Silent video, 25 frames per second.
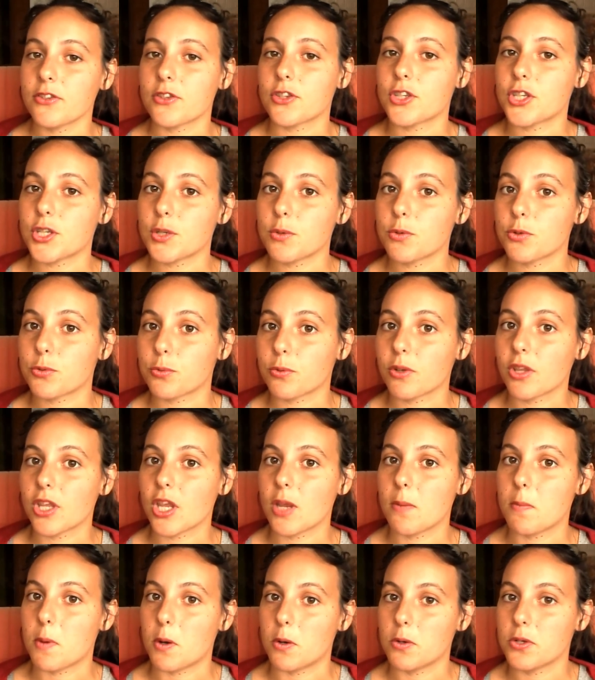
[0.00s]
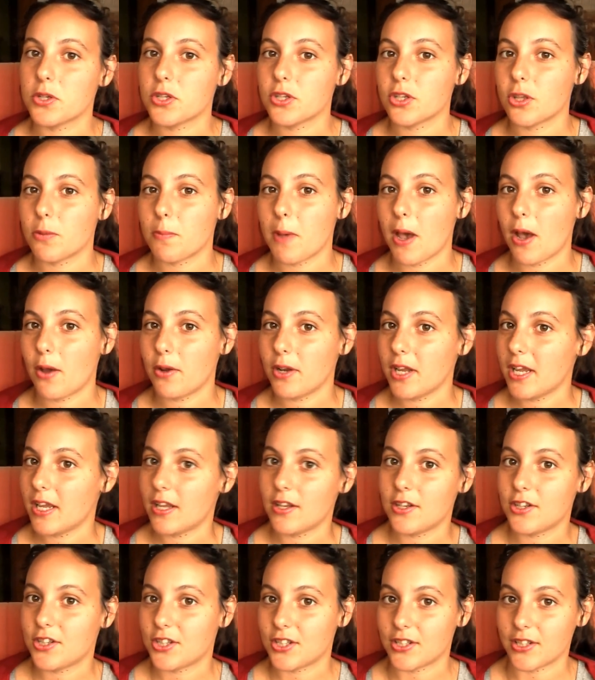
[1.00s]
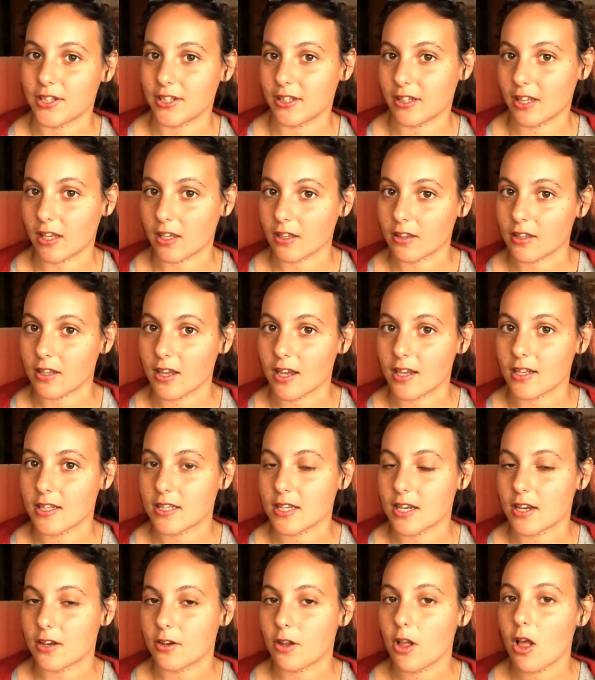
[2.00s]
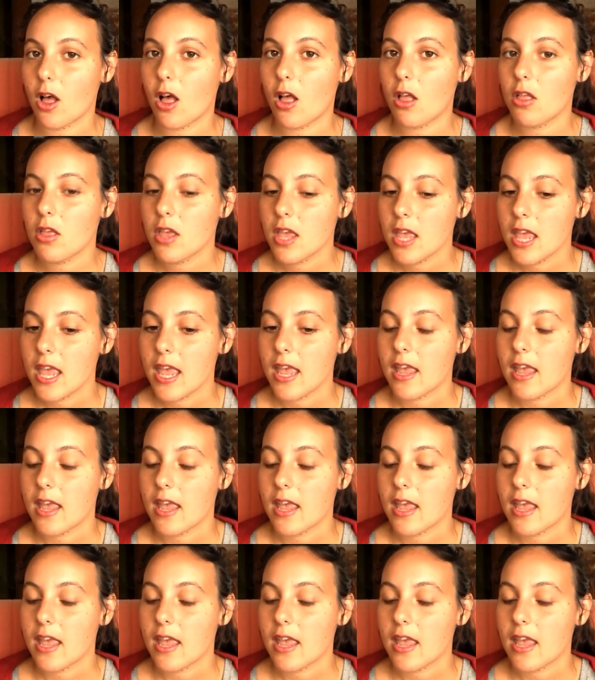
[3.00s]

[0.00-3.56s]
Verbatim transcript: so she was really emotional about it and she didn't like the idea at all.